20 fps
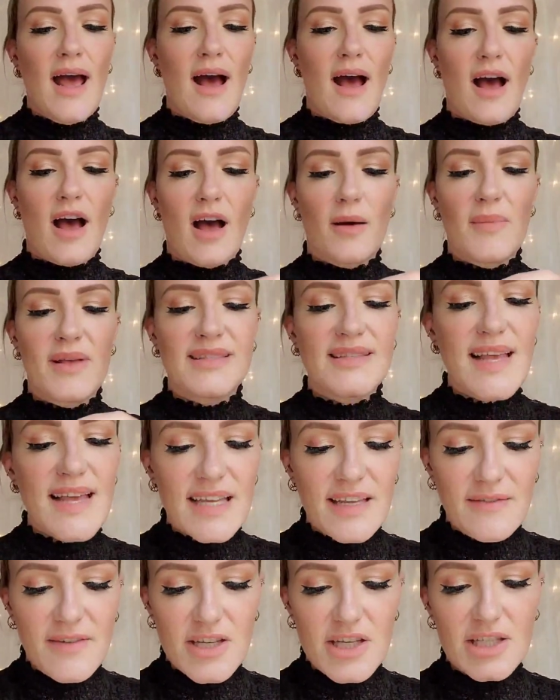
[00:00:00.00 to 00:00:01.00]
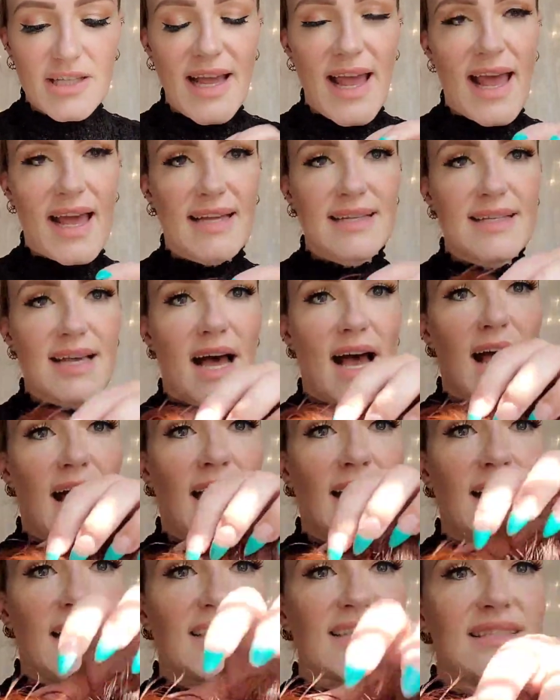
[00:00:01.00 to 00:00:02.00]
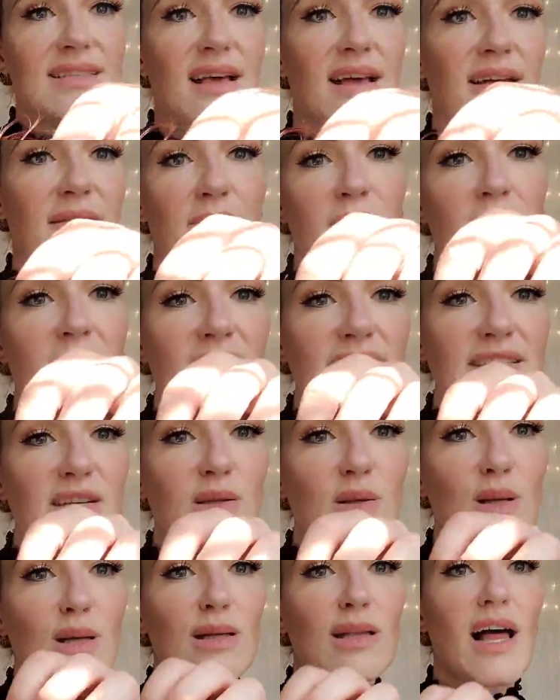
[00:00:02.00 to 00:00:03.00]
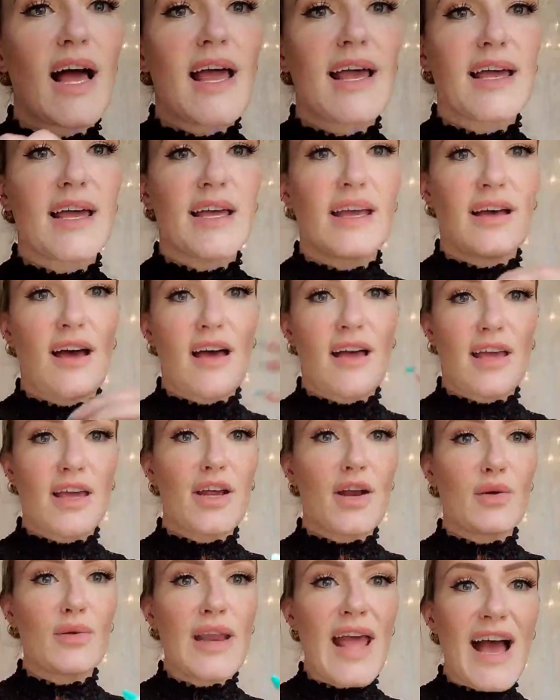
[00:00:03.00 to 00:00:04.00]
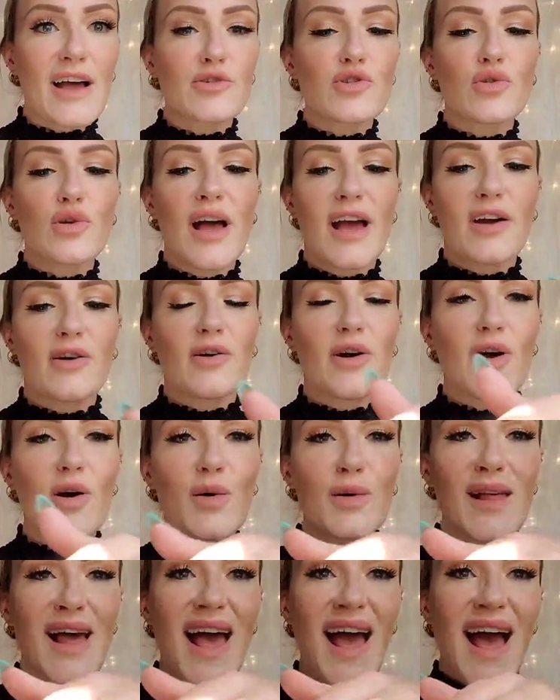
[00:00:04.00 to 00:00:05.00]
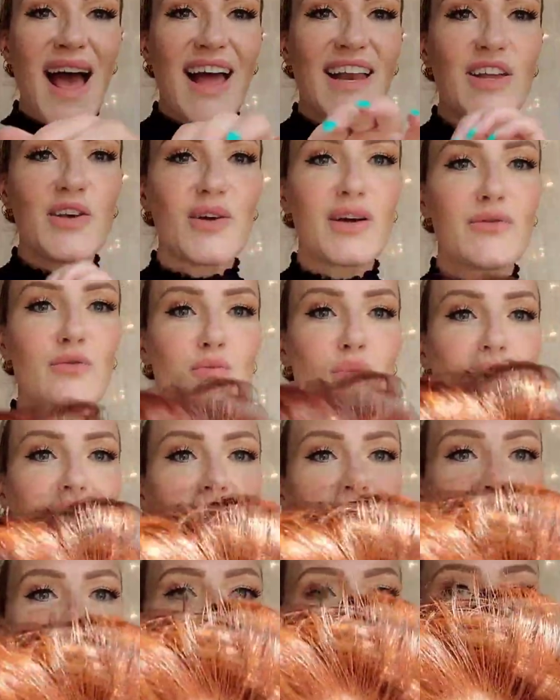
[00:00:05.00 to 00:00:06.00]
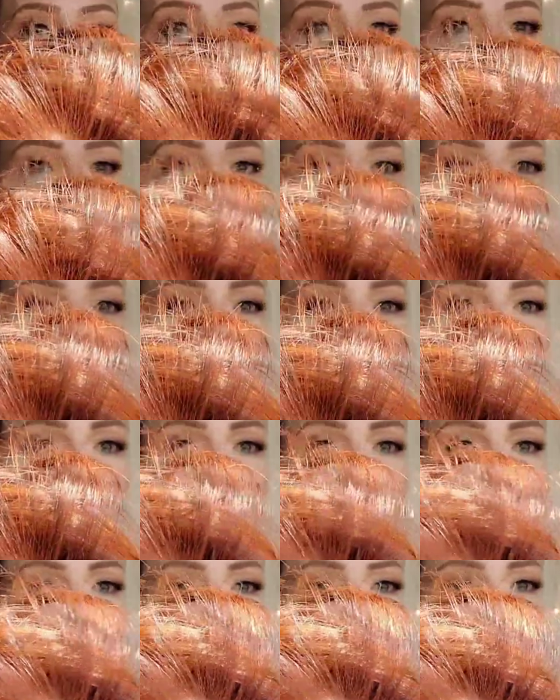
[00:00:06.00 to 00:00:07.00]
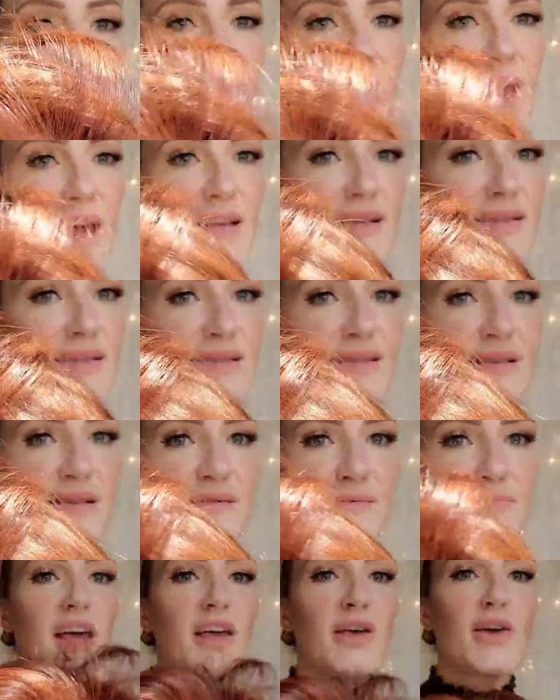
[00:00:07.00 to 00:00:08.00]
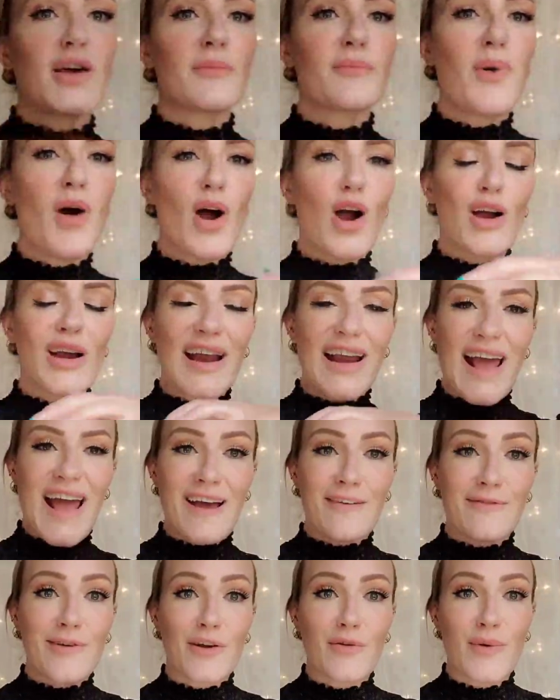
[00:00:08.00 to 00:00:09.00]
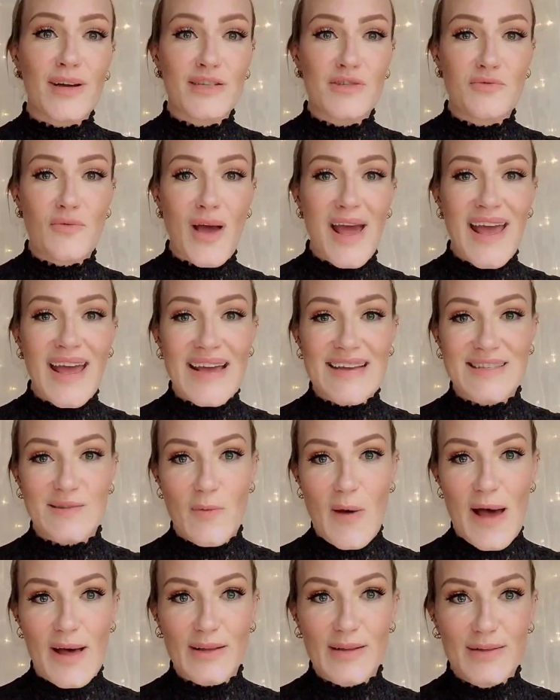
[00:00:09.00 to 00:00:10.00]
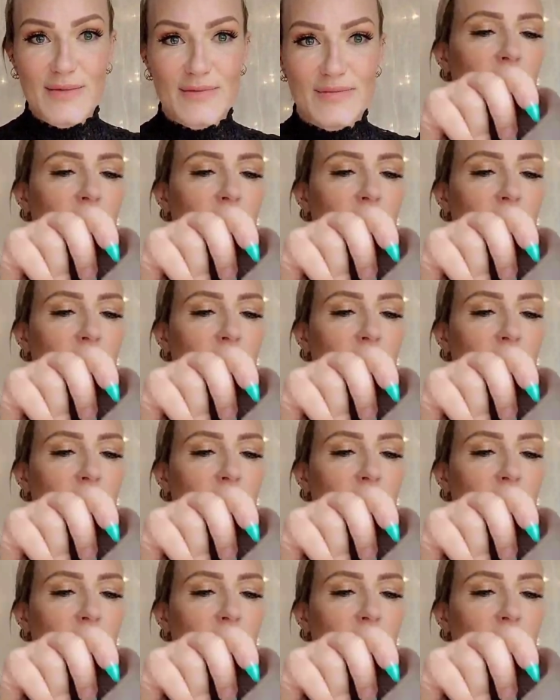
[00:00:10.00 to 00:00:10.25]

Um, it's individually hand tied. It's meant to look like, uh, you know, natural hair growth, and you can wear it away from the face. You can part it every which way as well.